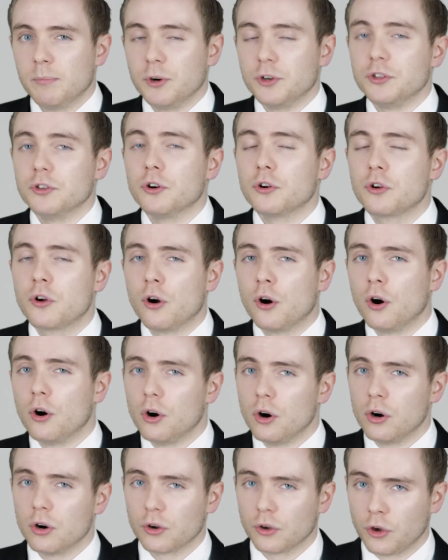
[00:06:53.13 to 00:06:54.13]
but your
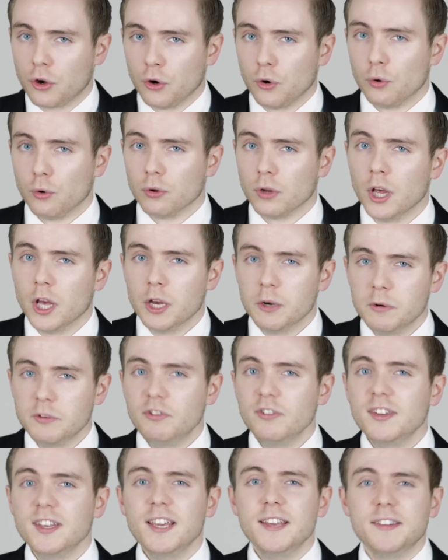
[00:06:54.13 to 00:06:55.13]
core cool,
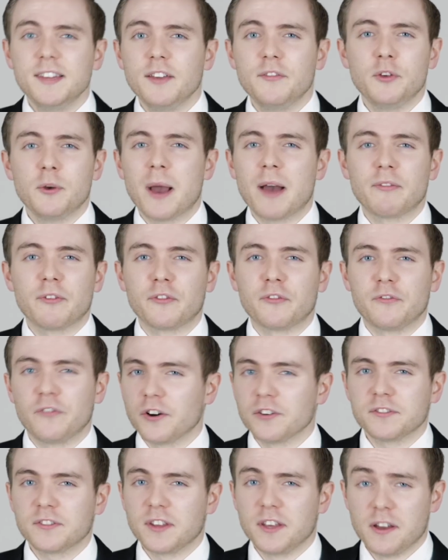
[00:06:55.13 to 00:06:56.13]
which is easy if you have a
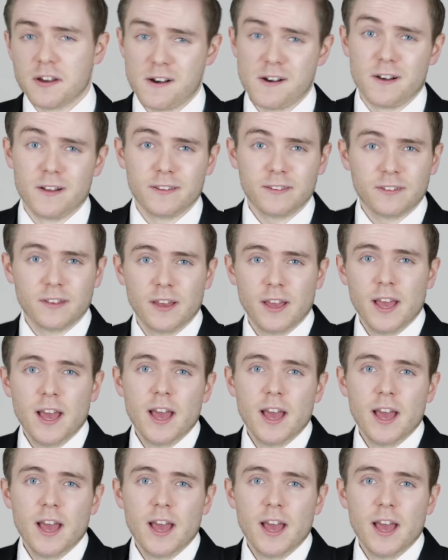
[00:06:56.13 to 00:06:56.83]
frosty heart.